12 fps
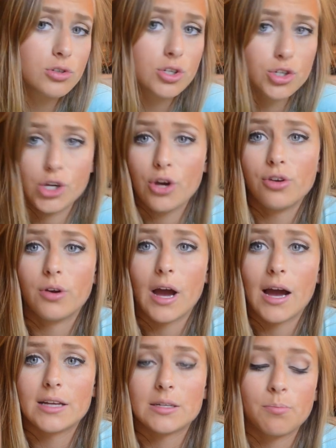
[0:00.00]
to show you
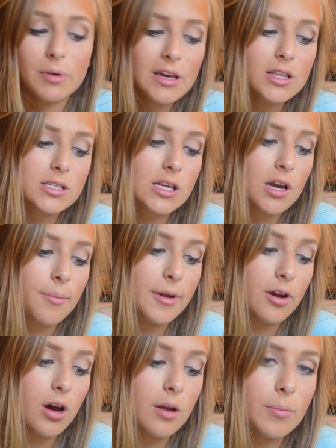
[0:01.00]
guys, and B, this needed to be
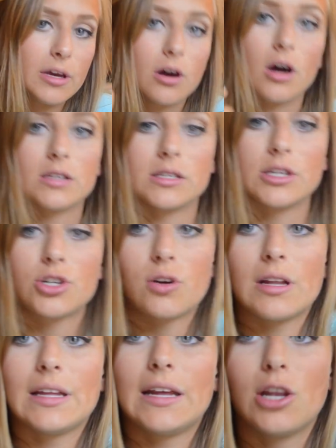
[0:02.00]
done because
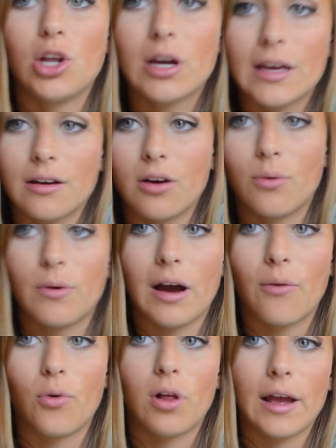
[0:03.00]
literally, look, oh,
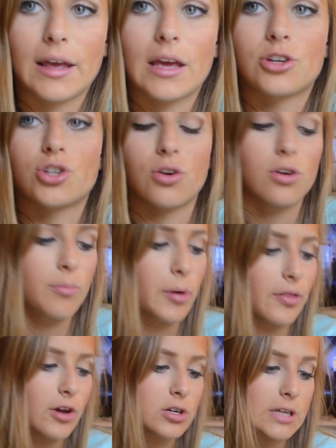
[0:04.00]
well, I can't show you,
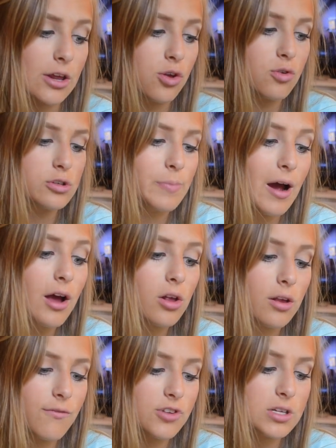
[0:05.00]
but there's a huge
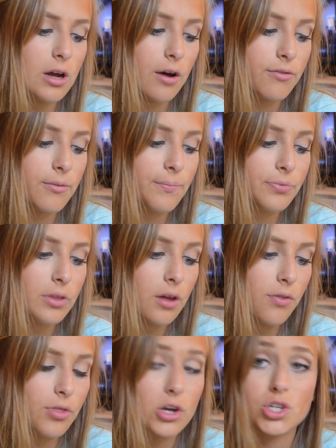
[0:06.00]
pile of stuff
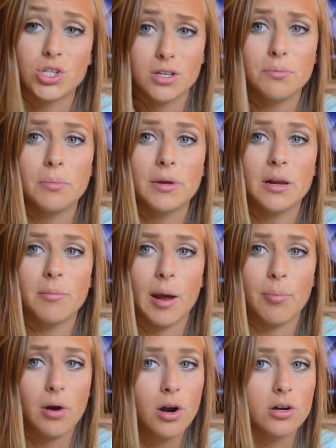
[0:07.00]
that shouldn't be in my
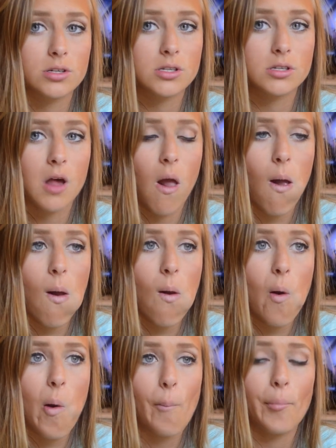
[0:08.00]
purse,
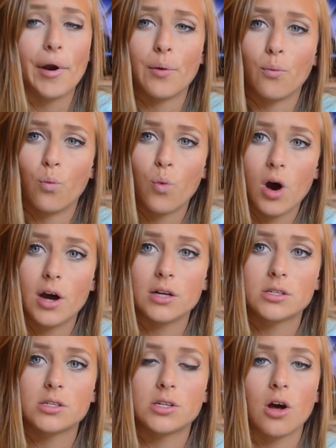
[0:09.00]
but it
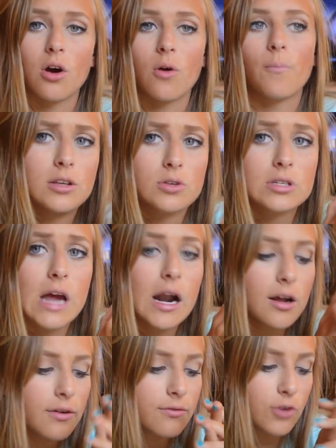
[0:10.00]
was. So this was kind
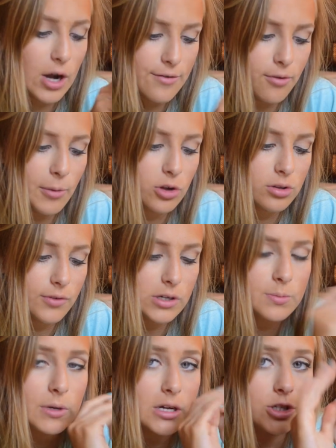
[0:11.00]
of great for both of
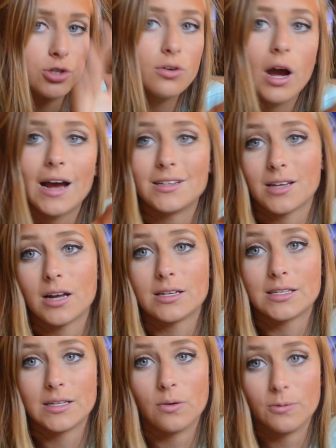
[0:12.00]
us because you guys got to
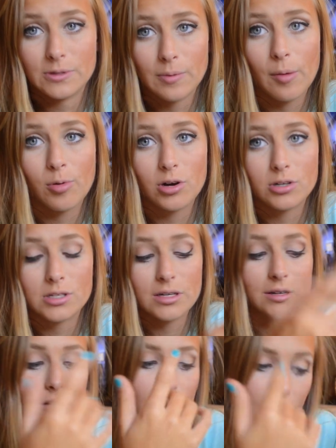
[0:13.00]
see what was in my purse
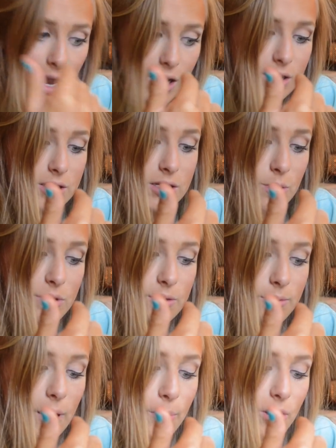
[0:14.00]
and I got to see what was
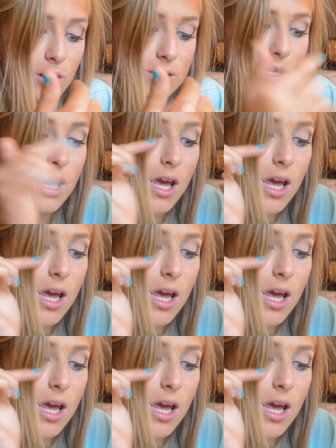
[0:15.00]
in my purse